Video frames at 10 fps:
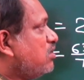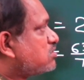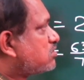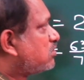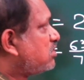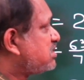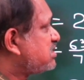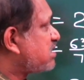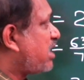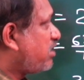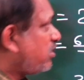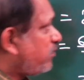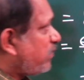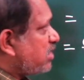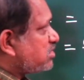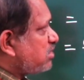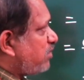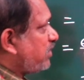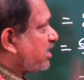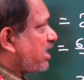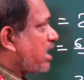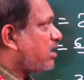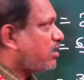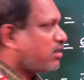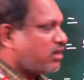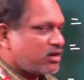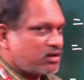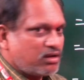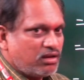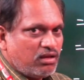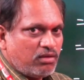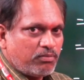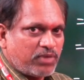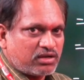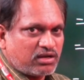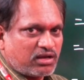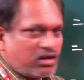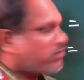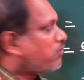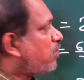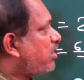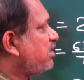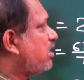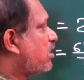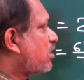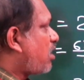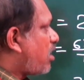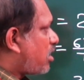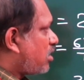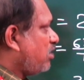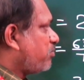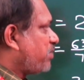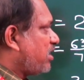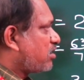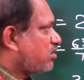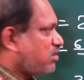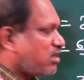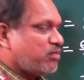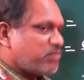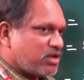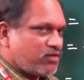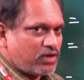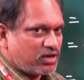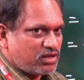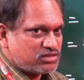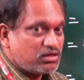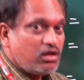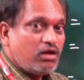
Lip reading: So this is identification of a calendar, particular 1 year or leap year, the number of odd days.